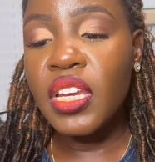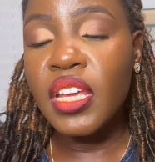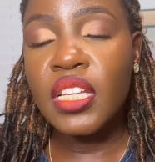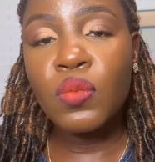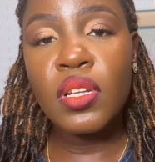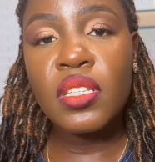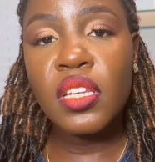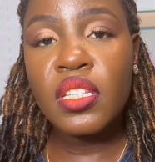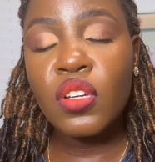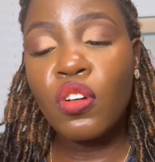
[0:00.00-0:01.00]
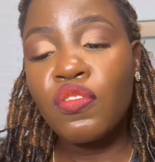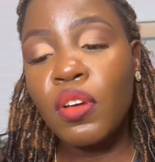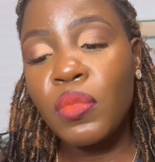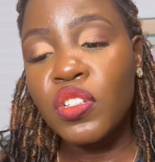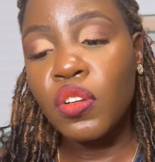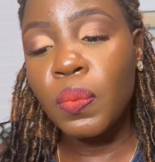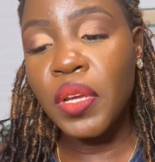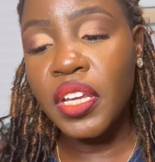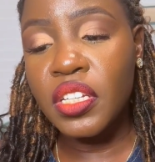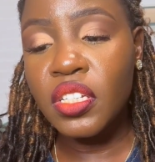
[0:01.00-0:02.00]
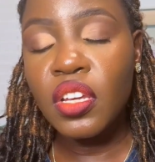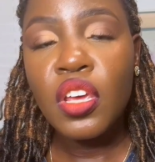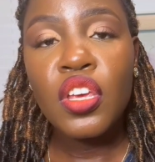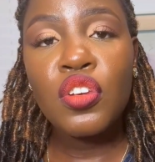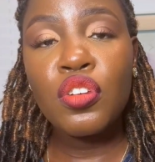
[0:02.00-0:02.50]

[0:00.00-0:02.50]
DS-160 confirmation page, you